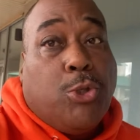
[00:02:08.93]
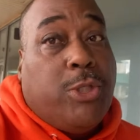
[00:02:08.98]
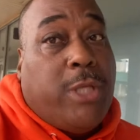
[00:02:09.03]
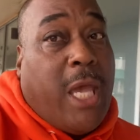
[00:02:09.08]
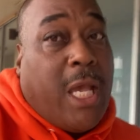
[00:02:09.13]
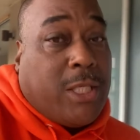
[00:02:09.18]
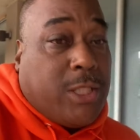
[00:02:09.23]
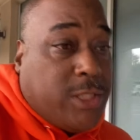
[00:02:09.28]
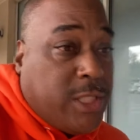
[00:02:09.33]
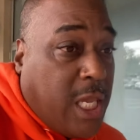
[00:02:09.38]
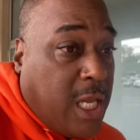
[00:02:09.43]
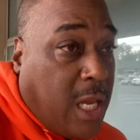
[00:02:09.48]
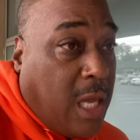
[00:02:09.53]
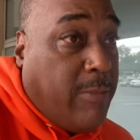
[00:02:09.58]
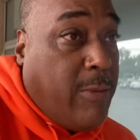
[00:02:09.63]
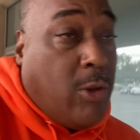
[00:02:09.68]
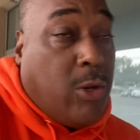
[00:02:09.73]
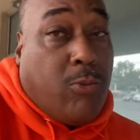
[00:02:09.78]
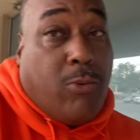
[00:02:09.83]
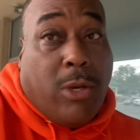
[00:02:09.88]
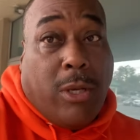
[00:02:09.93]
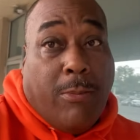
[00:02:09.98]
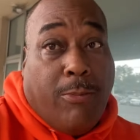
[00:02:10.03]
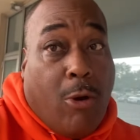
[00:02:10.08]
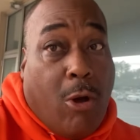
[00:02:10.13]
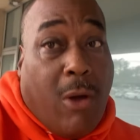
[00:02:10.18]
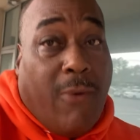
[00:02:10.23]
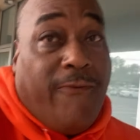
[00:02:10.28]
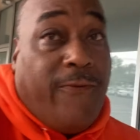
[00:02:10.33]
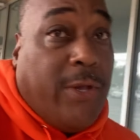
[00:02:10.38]
Jackson State got to be able to run the
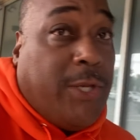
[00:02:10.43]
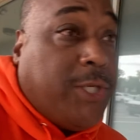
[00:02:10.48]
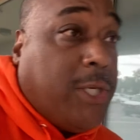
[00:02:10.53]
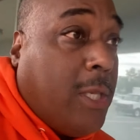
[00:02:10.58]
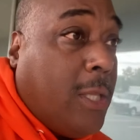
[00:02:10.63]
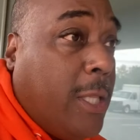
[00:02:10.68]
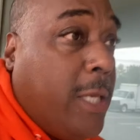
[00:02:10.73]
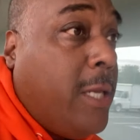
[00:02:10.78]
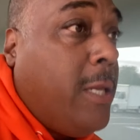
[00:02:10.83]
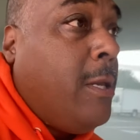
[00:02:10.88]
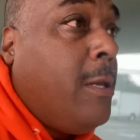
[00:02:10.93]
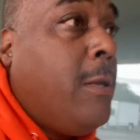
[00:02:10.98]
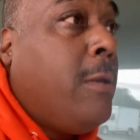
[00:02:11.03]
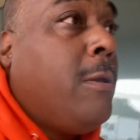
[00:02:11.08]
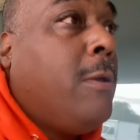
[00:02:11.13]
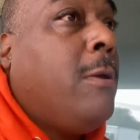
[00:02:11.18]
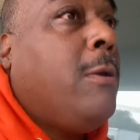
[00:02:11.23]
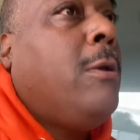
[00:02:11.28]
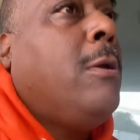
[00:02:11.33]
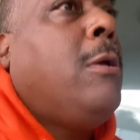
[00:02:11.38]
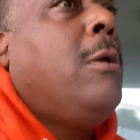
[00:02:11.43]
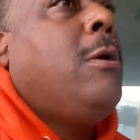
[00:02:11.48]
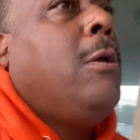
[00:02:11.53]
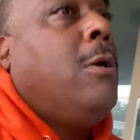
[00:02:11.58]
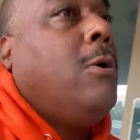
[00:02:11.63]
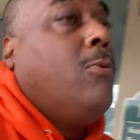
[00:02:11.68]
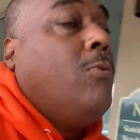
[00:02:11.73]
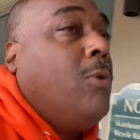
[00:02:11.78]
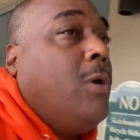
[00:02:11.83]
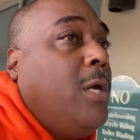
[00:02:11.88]
ball efficiently
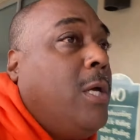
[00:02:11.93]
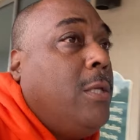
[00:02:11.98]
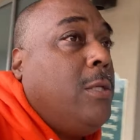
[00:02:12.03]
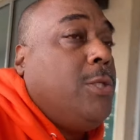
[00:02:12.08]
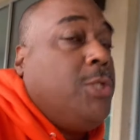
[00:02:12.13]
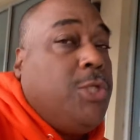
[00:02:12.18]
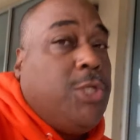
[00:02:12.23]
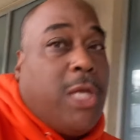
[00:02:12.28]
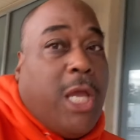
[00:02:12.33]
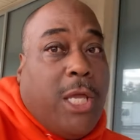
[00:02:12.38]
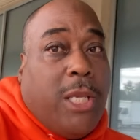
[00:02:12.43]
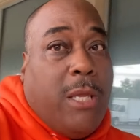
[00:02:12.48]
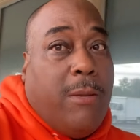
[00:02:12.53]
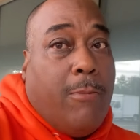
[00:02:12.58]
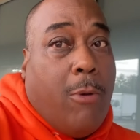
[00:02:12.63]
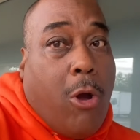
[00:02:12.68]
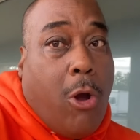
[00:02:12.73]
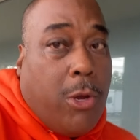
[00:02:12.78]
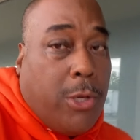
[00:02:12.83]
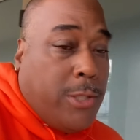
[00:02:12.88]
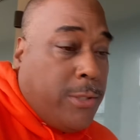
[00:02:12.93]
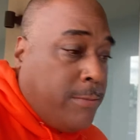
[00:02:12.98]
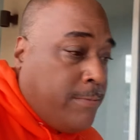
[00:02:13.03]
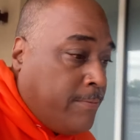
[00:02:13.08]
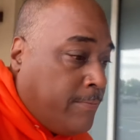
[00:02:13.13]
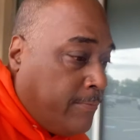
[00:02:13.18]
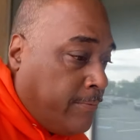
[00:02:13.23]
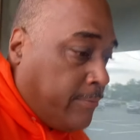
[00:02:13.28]
with J.D. Martin